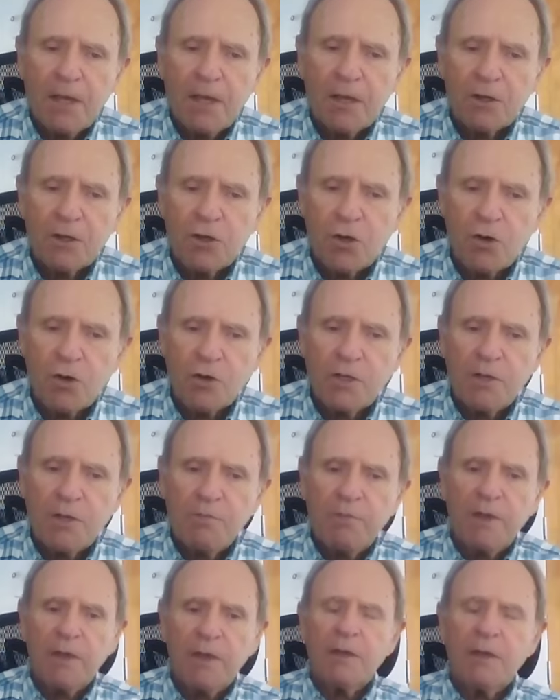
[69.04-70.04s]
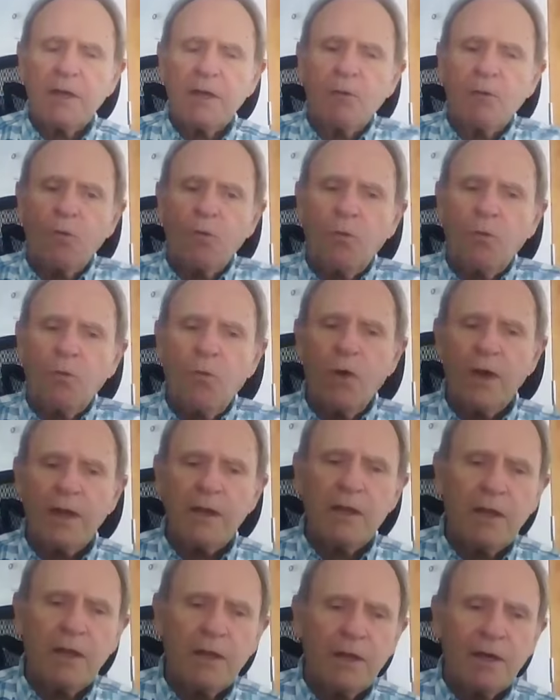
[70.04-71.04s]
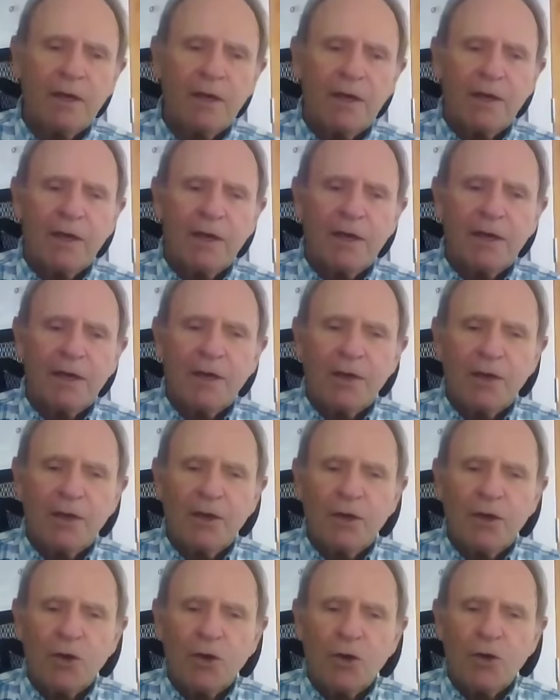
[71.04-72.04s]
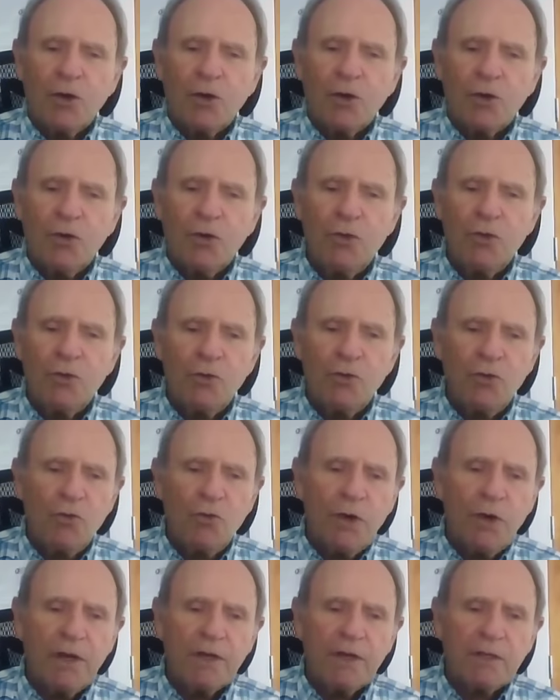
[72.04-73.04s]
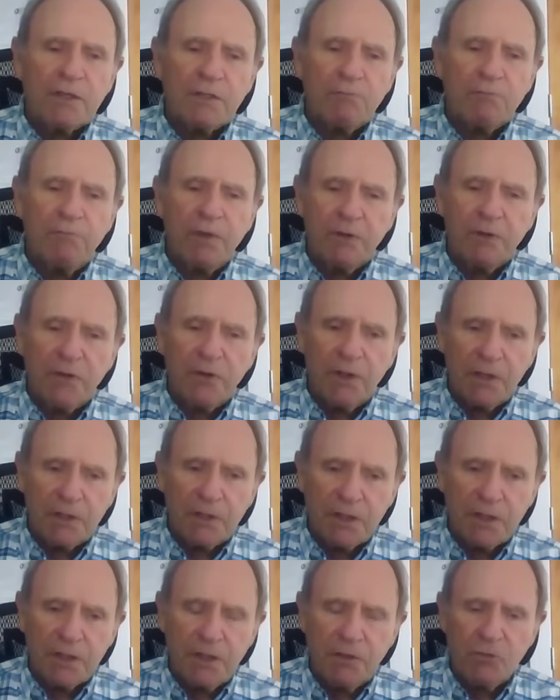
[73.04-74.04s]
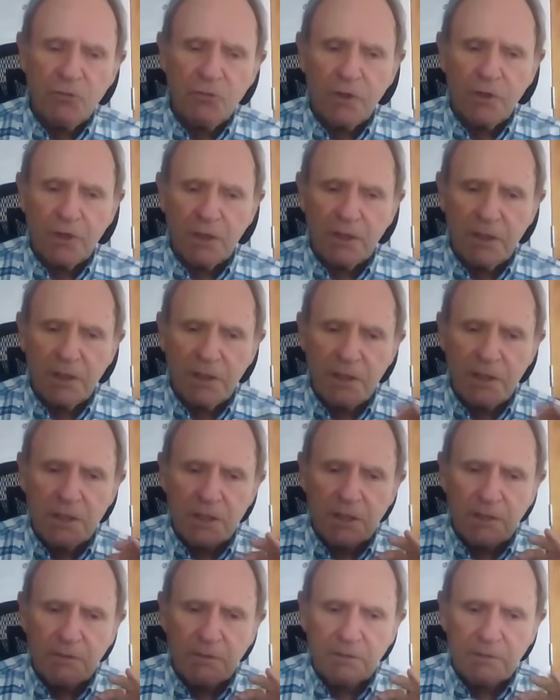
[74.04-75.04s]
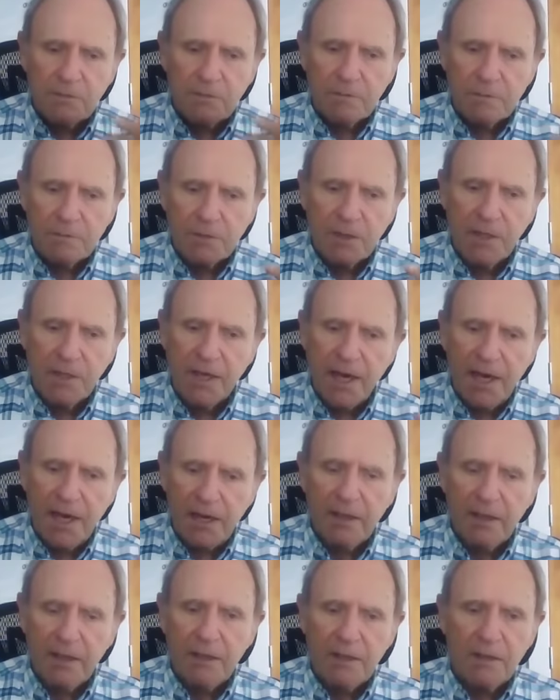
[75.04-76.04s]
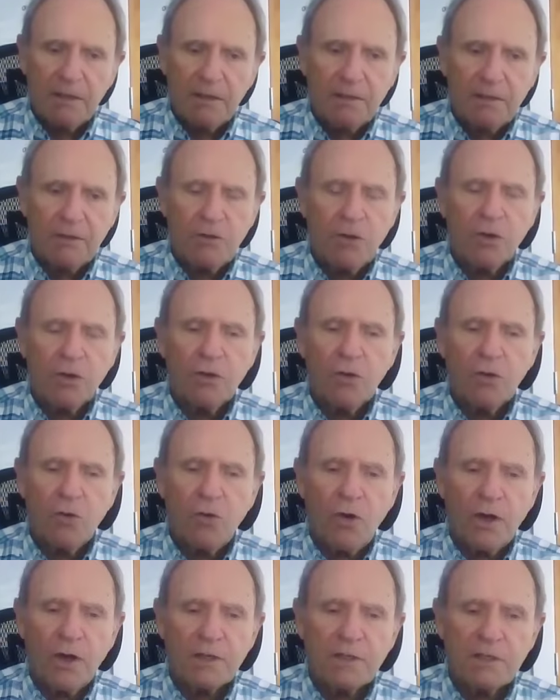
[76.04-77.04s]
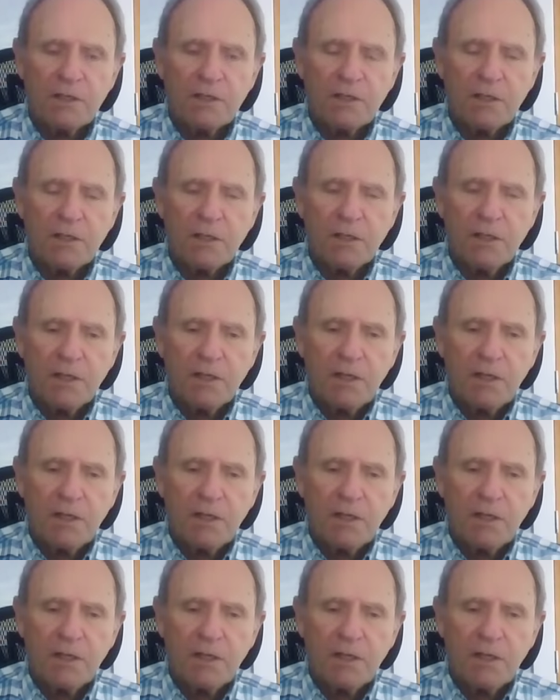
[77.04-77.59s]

it occurred to me that when you experience and you really get the loss,